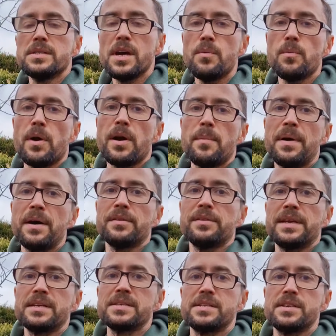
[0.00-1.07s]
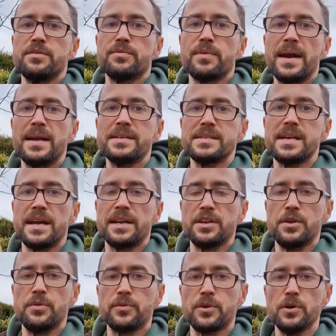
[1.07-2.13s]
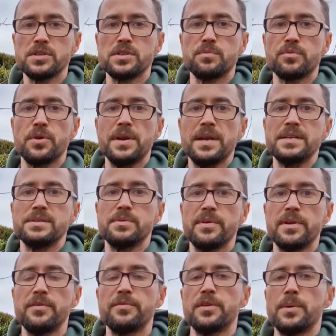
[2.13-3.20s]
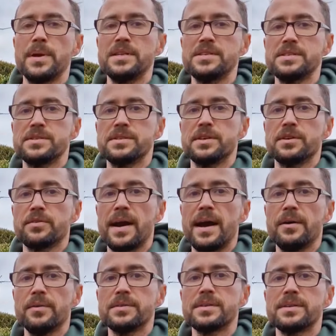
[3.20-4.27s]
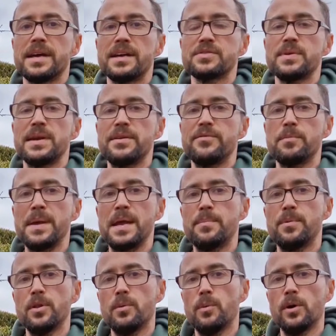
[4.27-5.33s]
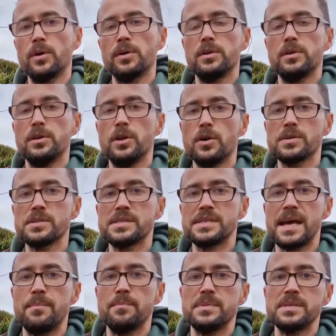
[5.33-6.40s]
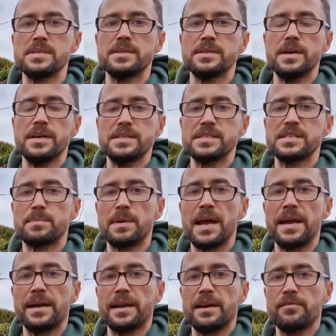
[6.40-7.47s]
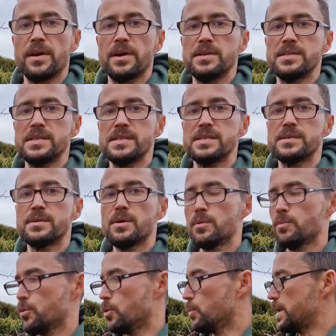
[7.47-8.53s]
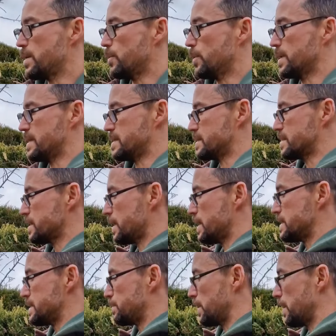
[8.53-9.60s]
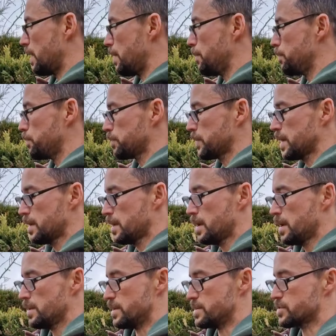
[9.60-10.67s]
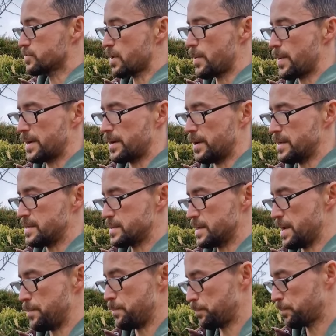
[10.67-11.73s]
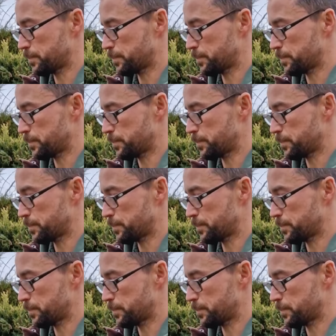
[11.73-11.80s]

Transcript: Don't worry about things that you've read saying that you've got to prune it to within a few inches of the ground. That's really for people that want long stems that are displaying their roses. What we want is a tidy plant that's growing nicely.